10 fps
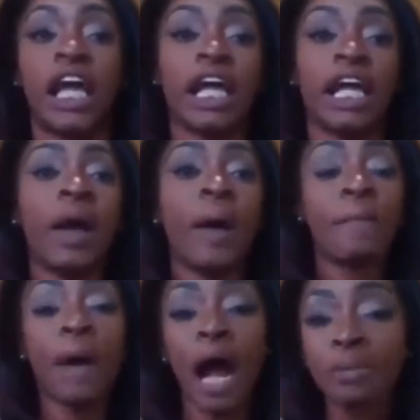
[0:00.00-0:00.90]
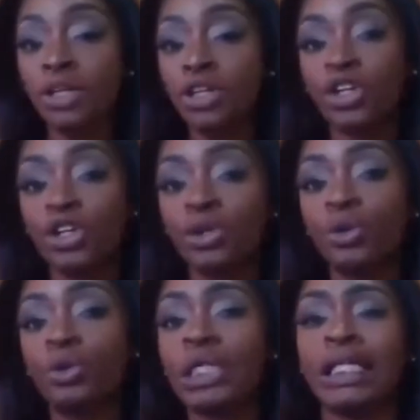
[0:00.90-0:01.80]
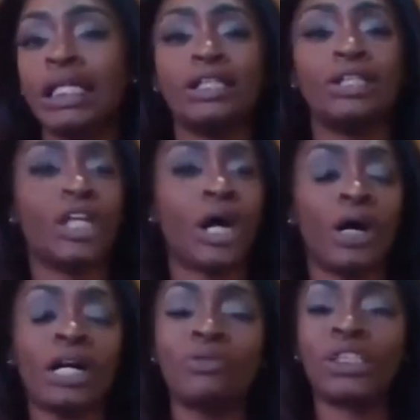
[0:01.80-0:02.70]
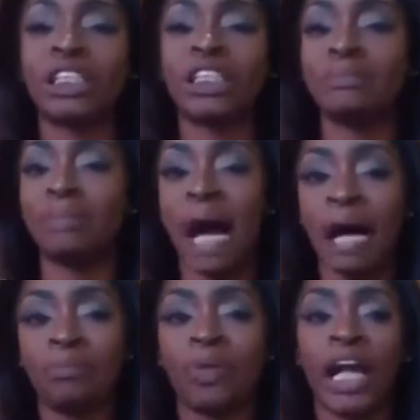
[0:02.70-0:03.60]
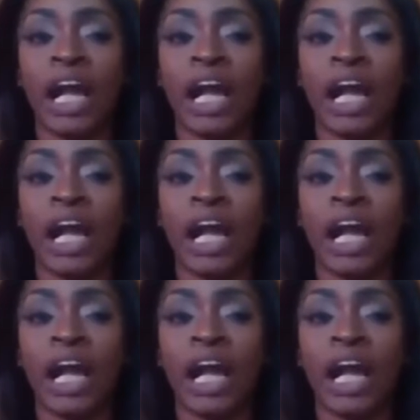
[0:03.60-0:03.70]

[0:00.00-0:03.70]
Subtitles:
They barbecued, and it was just bomb.